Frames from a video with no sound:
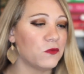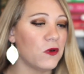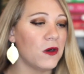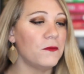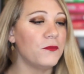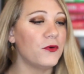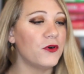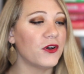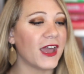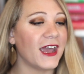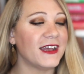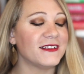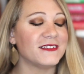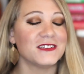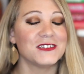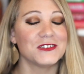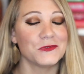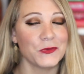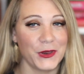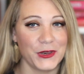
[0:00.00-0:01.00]
What book has
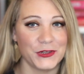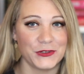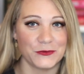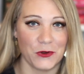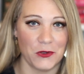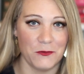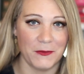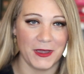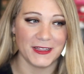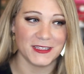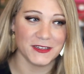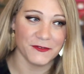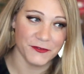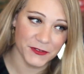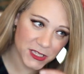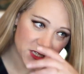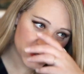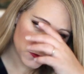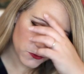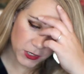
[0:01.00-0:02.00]
the sweetest romance? And
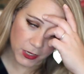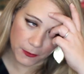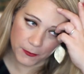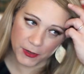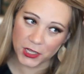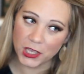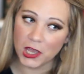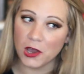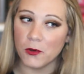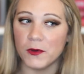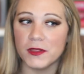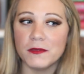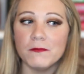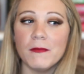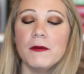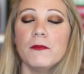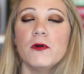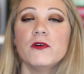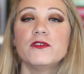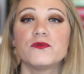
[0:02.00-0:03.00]
for this one, I'm going to go with
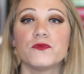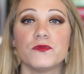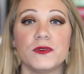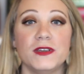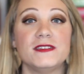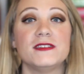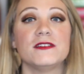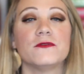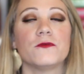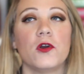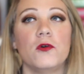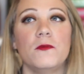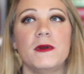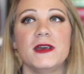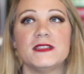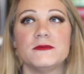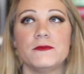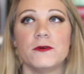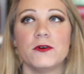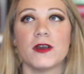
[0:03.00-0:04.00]
my most recent
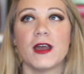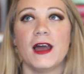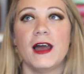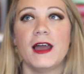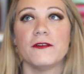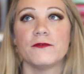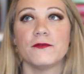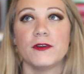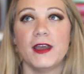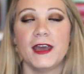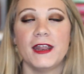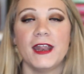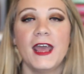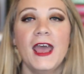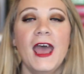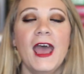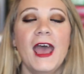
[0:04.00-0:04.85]
romance book I've read,